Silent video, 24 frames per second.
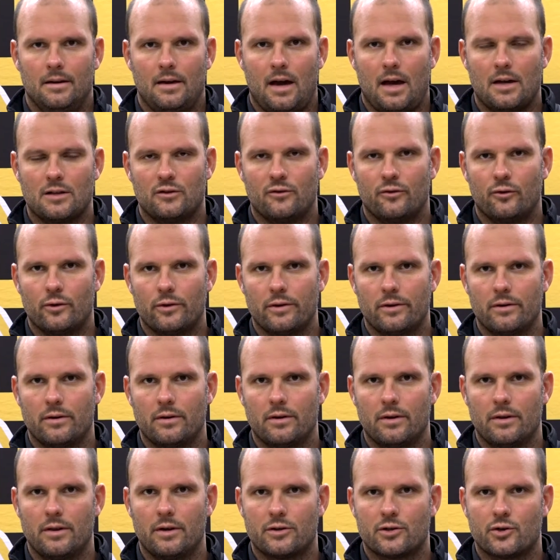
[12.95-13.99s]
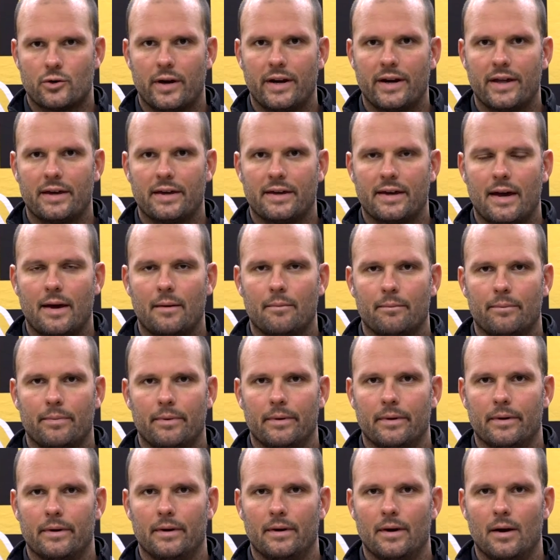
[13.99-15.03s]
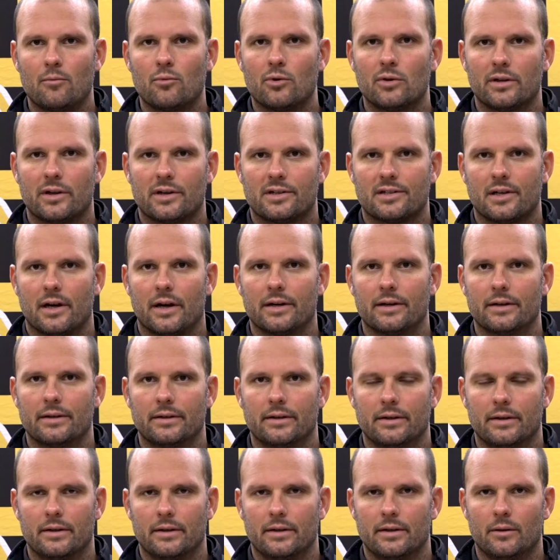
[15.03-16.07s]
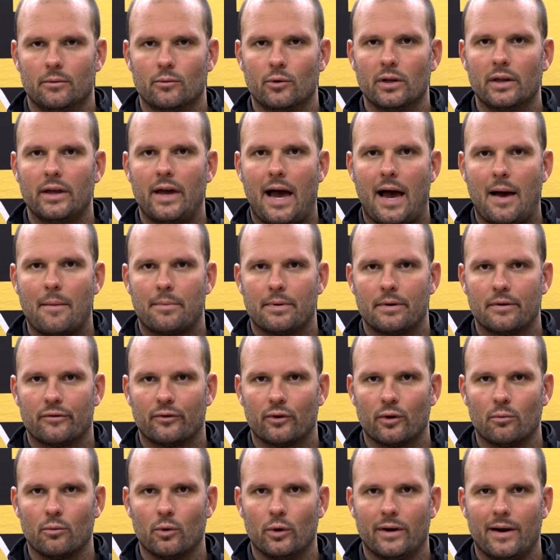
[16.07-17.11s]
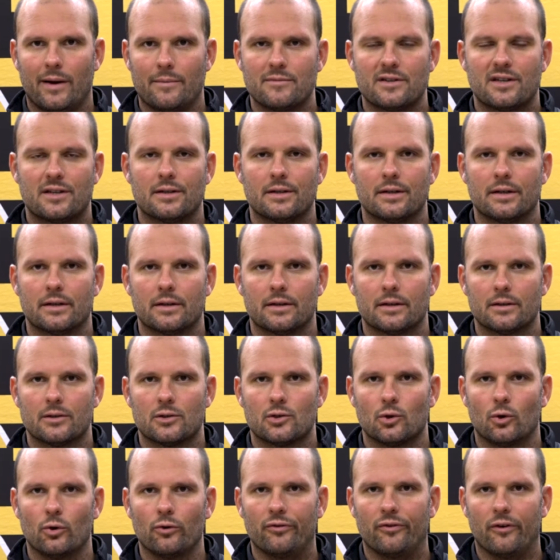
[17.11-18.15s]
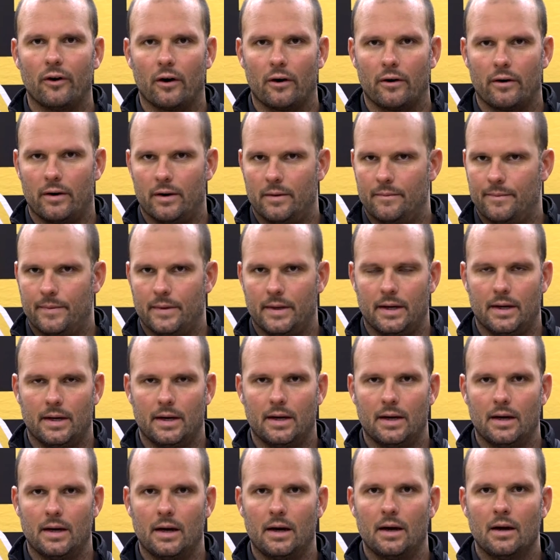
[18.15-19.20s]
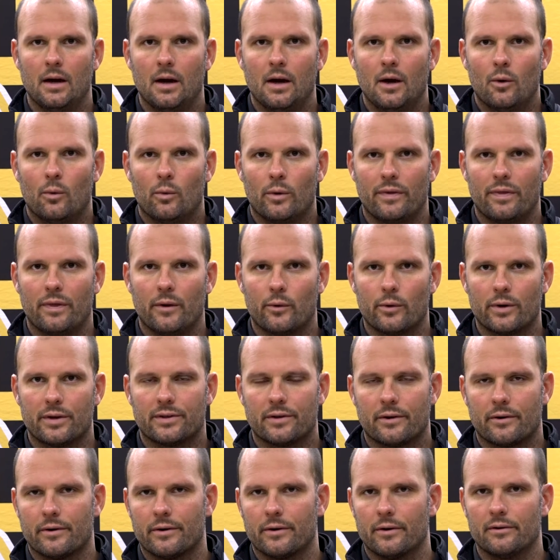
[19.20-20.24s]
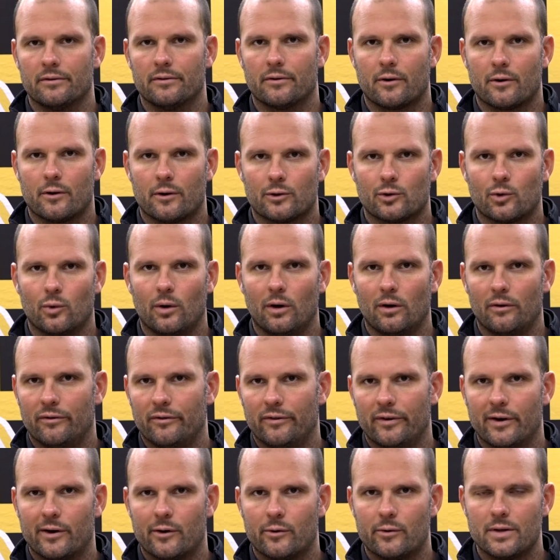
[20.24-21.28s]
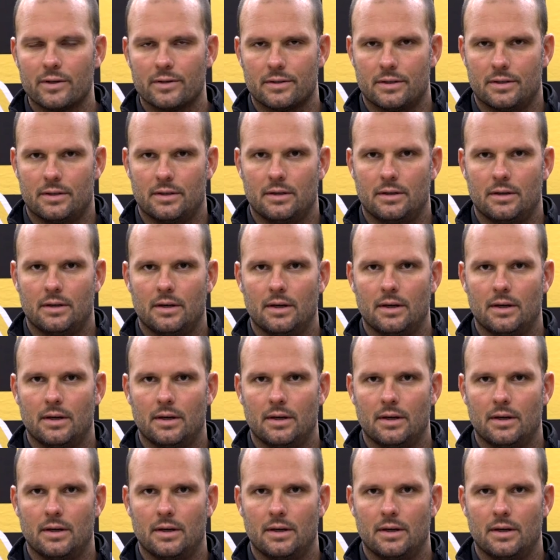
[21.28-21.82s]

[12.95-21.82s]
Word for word: As for the, the training camp, uh, I'm really excited and uh, really happy from what I'm seeing uh, so far uh, with the return of our 12 veterans